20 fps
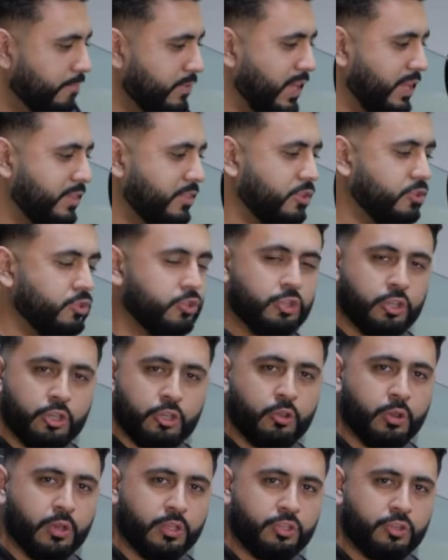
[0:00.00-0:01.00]
Then the
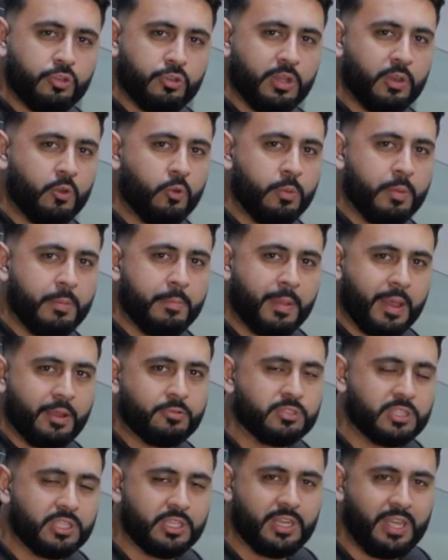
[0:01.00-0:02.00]
new unit will be
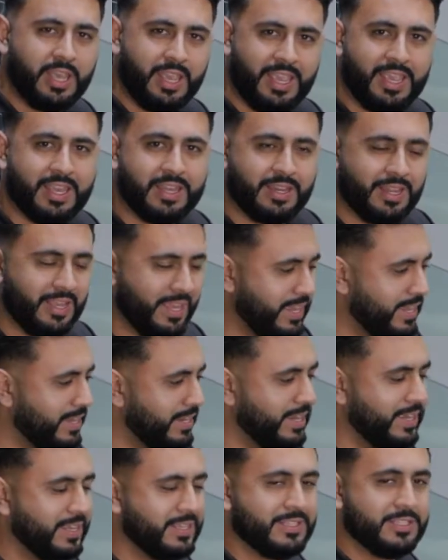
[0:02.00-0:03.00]
mounted in
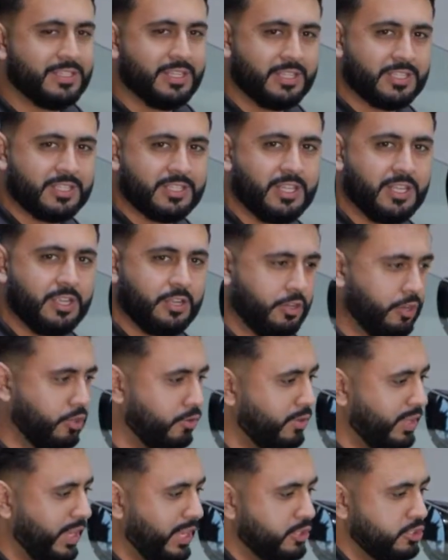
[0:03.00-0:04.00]
existing
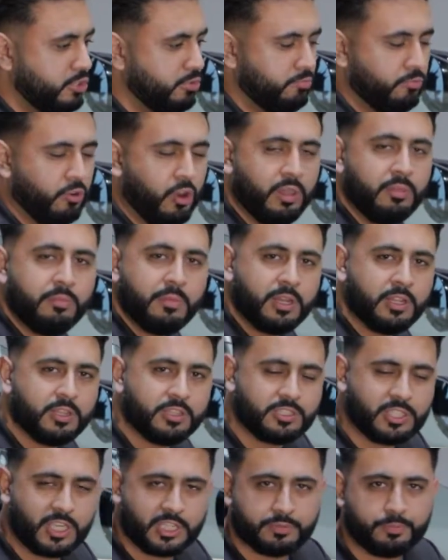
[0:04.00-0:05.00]
location right in the middle
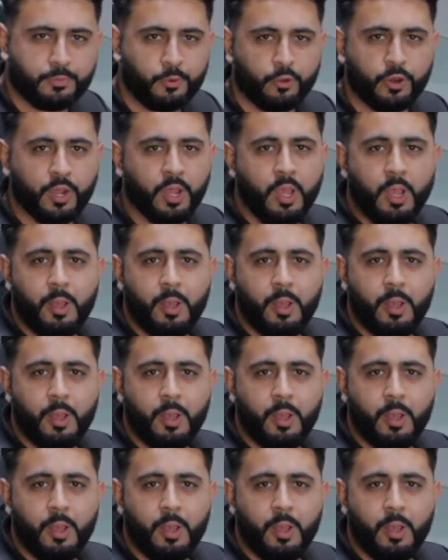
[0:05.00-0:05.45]
of the dashboard,